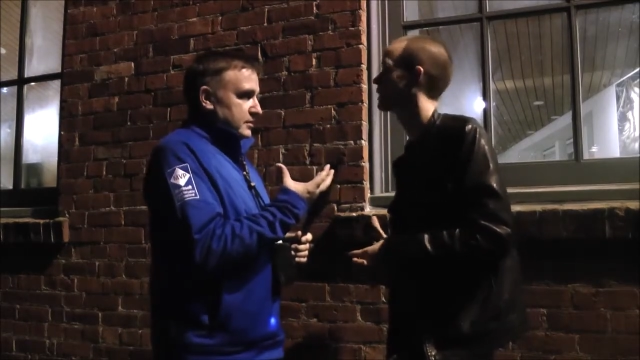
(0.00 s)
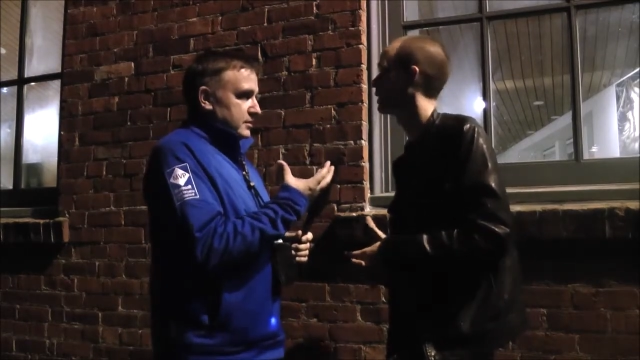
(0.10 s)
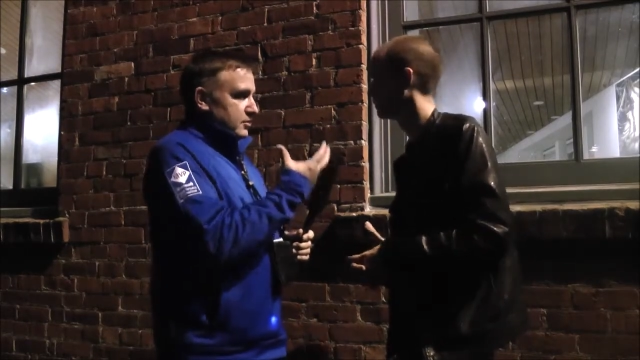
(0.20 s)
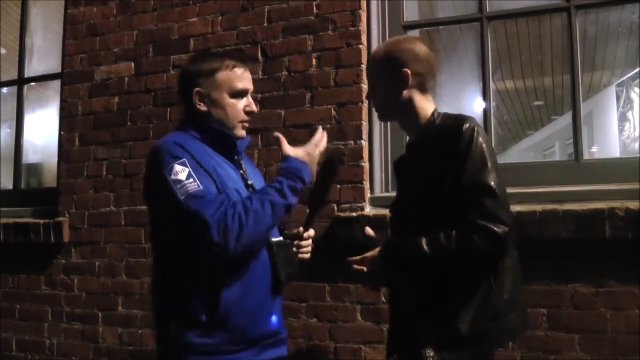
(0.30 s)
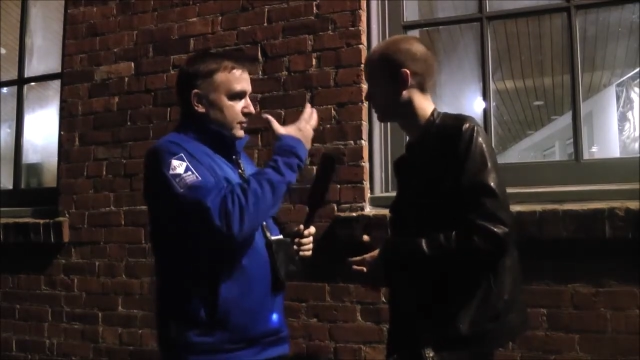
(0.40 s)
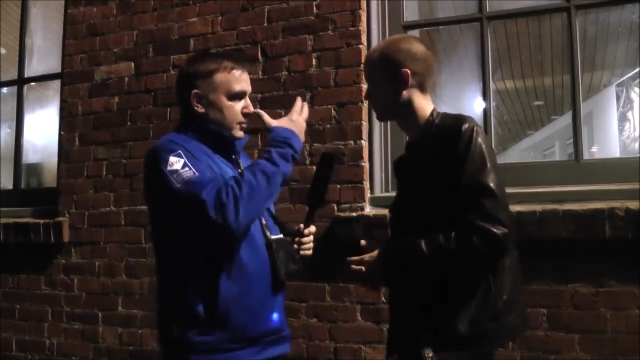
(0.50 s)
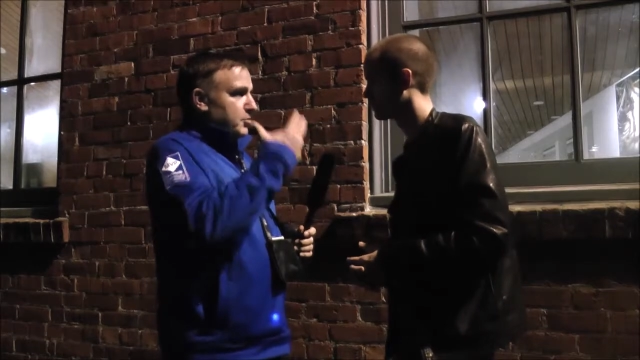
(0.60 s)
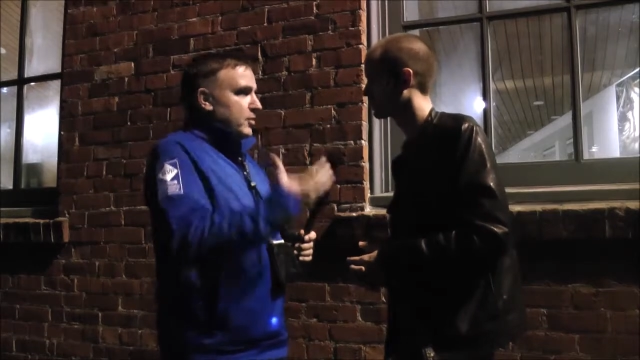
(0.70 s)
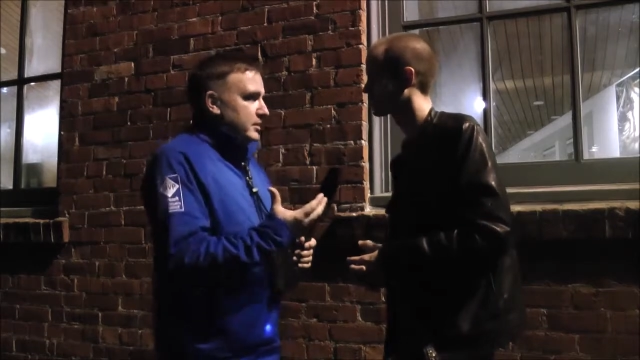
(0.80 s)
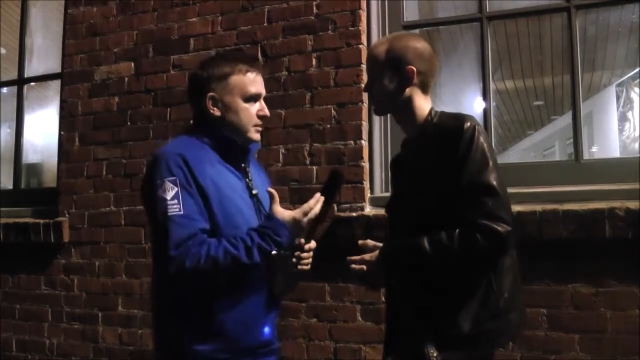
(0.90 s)
Yep. You have an
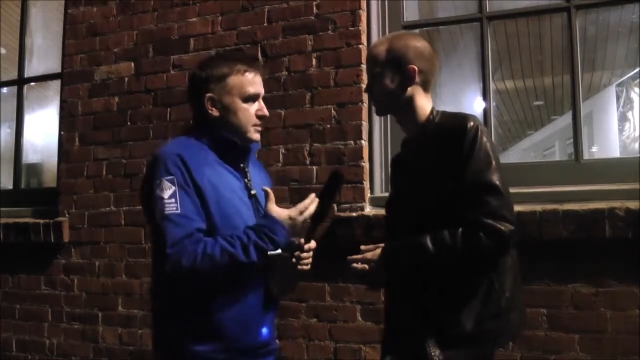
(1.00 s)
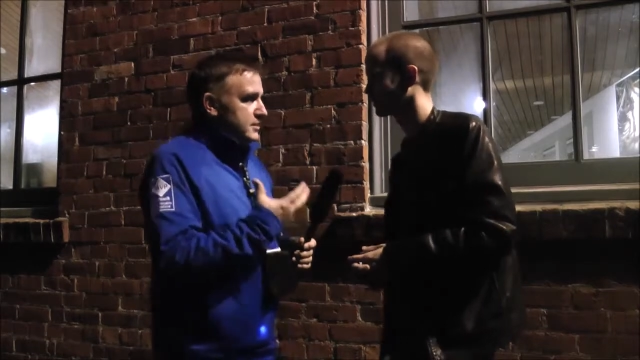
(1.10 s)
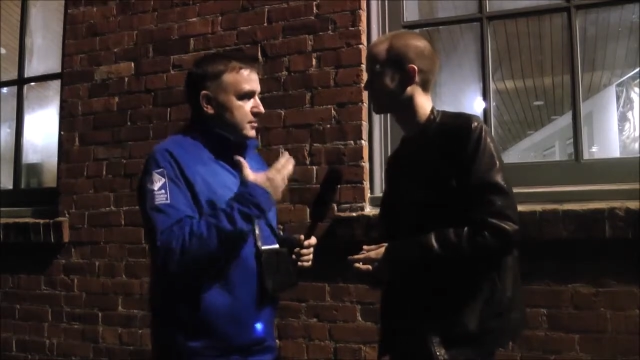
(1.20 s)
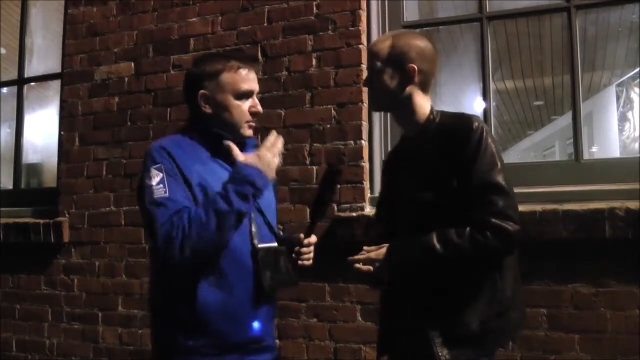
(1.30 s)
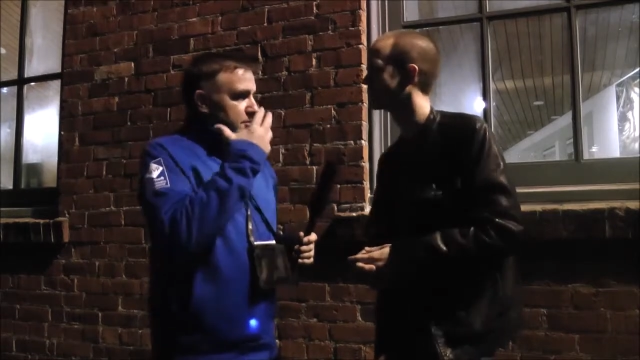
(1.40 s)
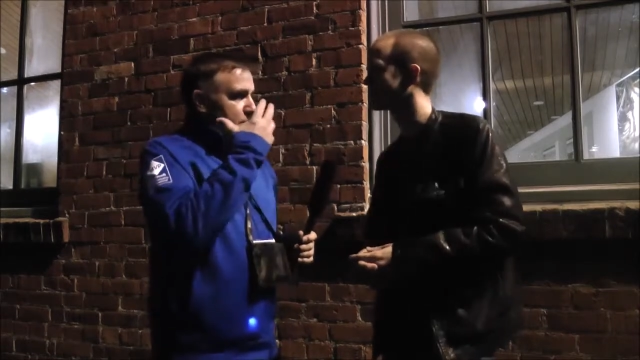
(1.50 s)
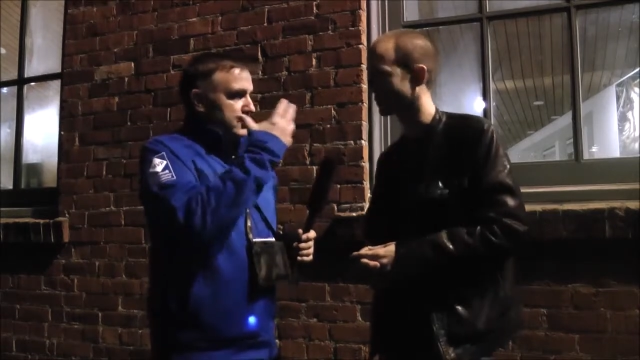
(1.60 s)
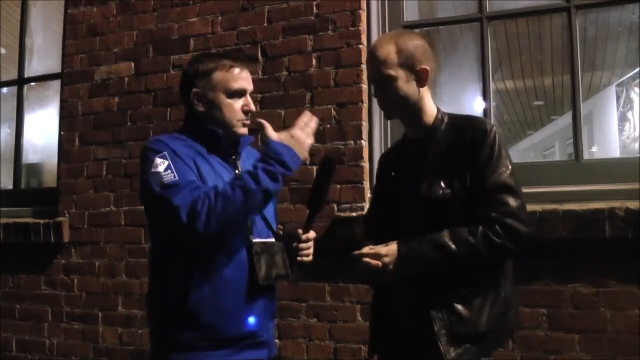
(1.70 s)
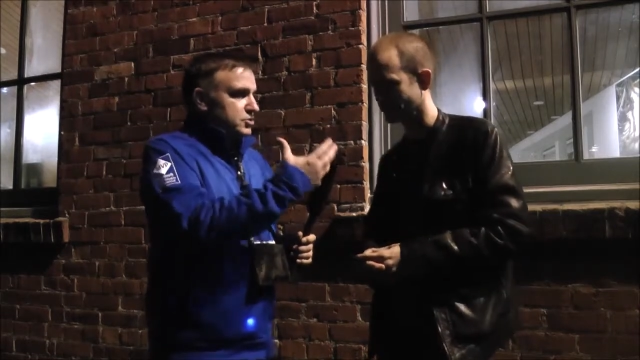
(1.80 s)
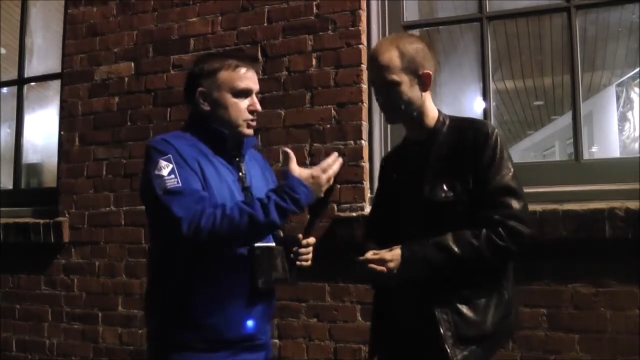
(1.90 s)
operating system in a
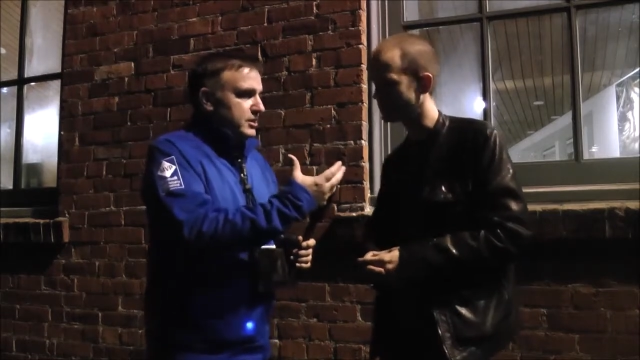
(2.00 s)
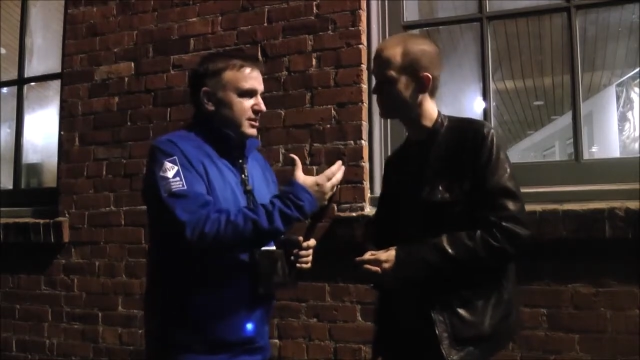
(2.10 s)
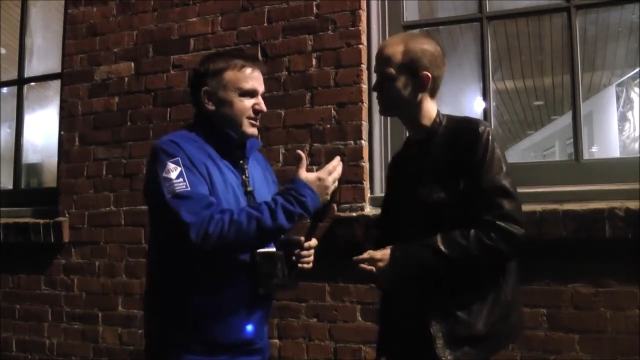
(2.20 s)
virtual machine.